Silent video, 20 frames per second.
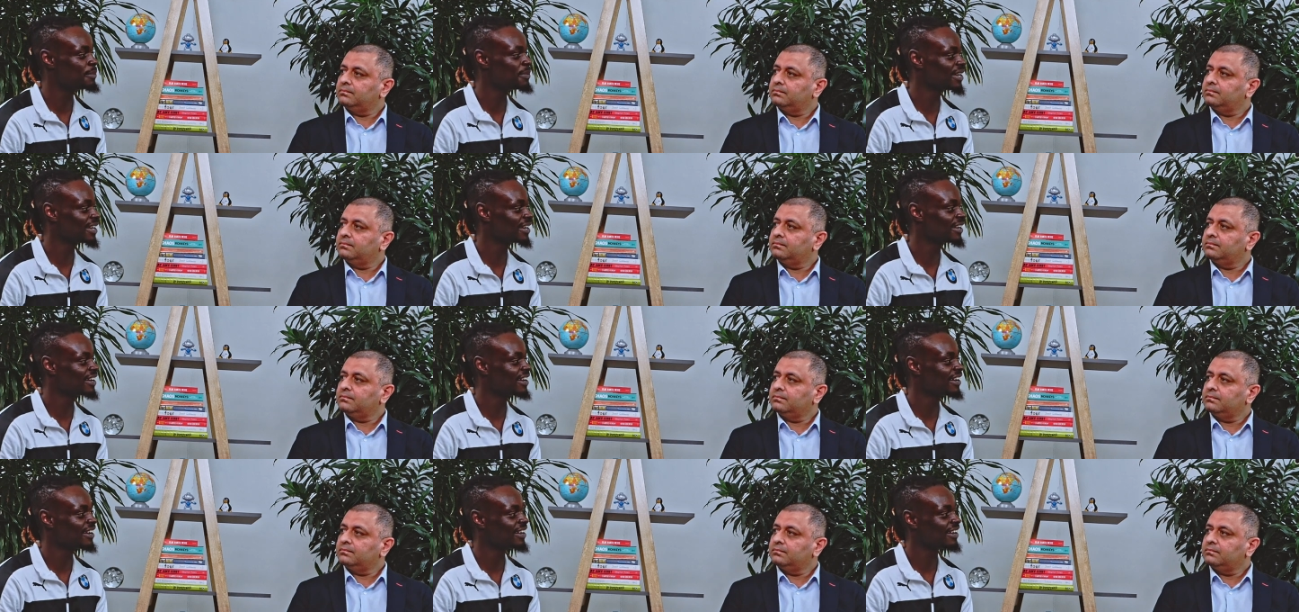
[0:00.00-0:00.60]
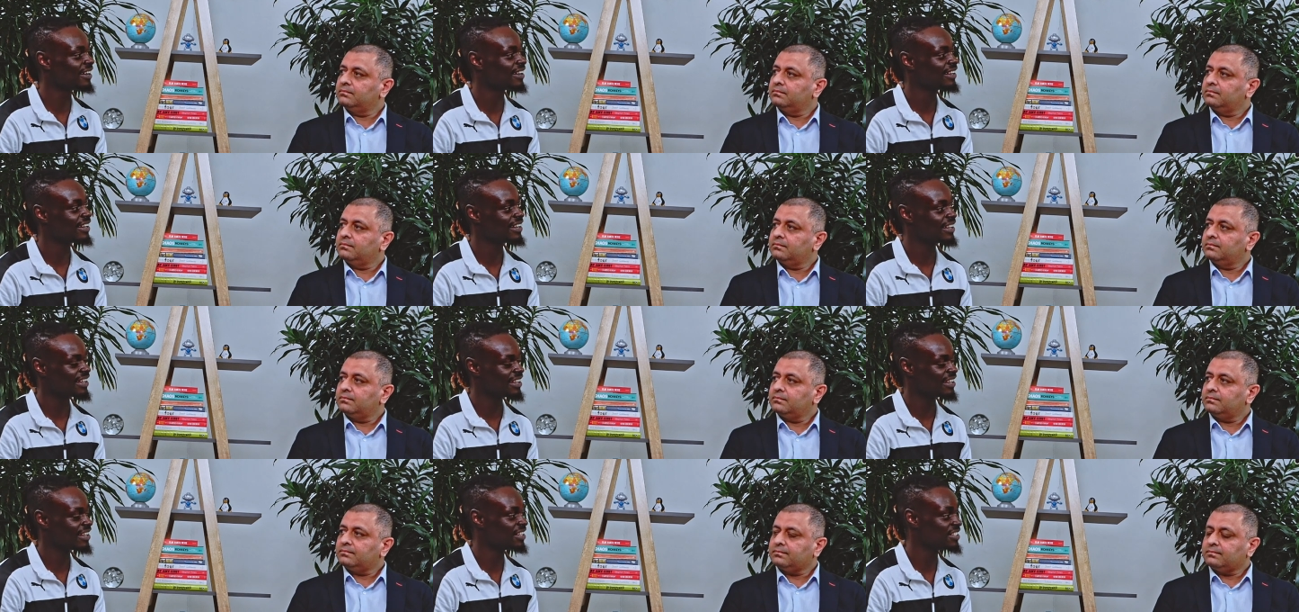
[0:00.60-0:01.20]
Speaker 1: bank
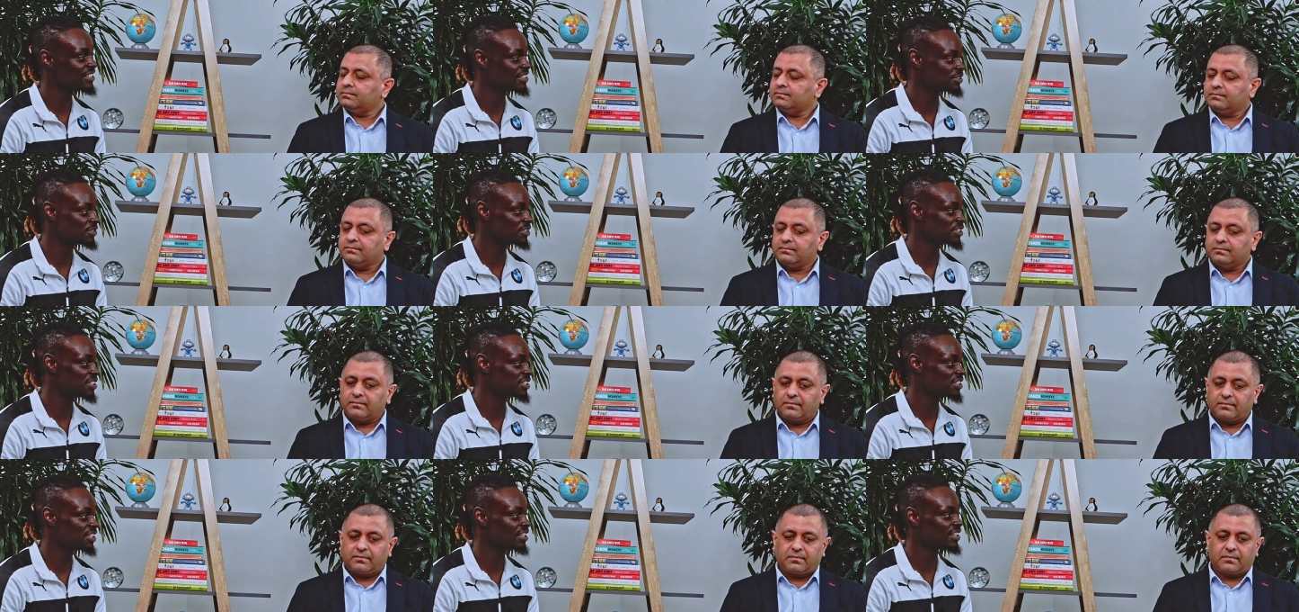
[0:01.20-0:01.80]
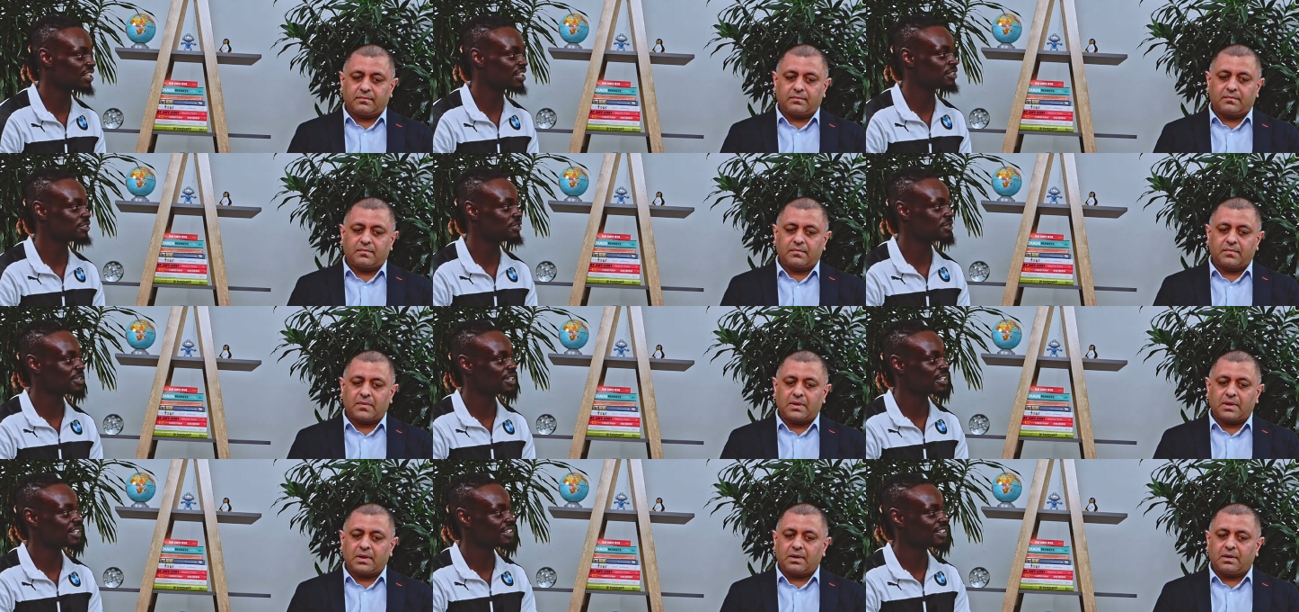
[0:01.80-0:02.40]
institution that
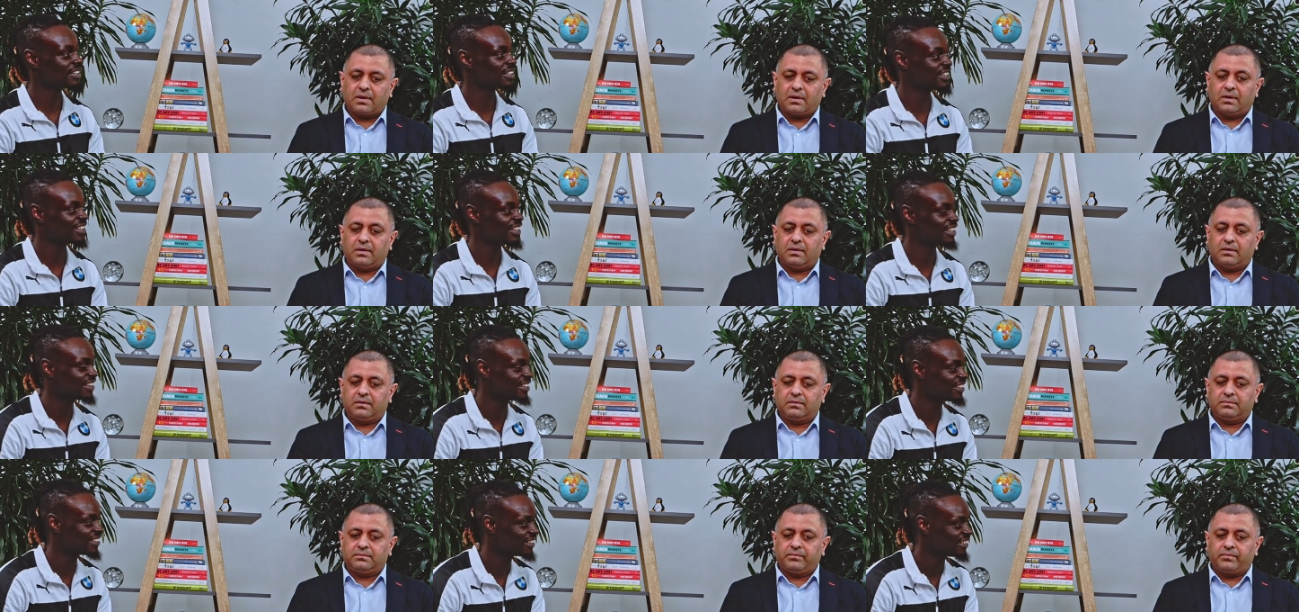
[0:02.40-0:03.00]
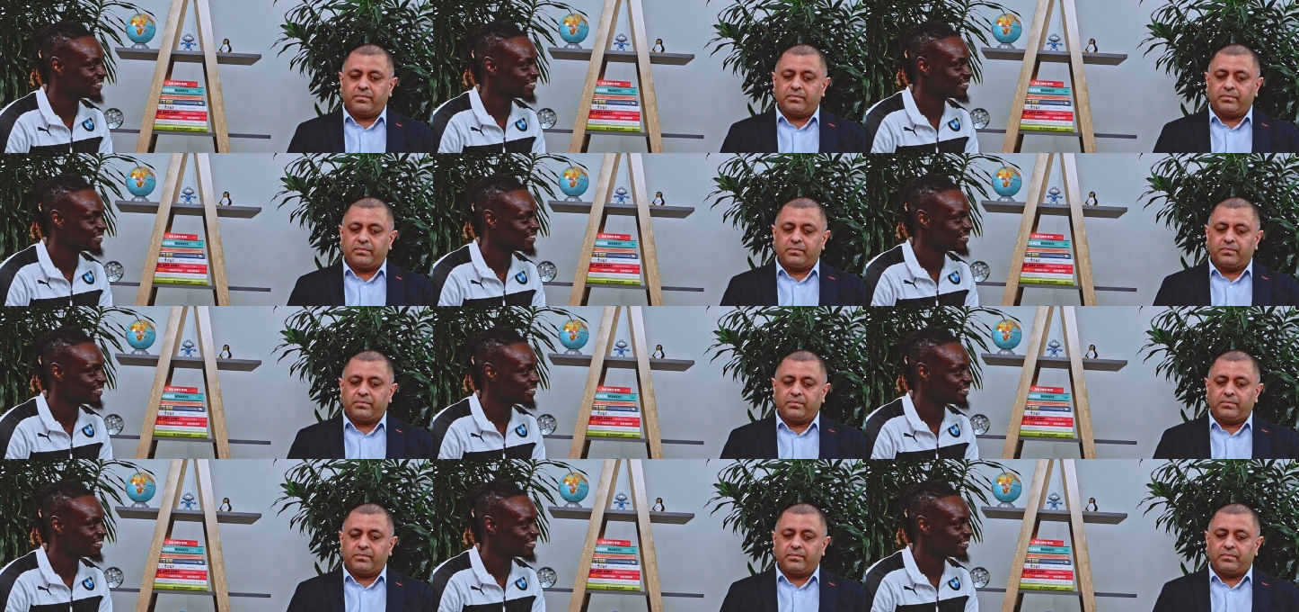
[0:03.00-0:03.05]
you are? Yeah,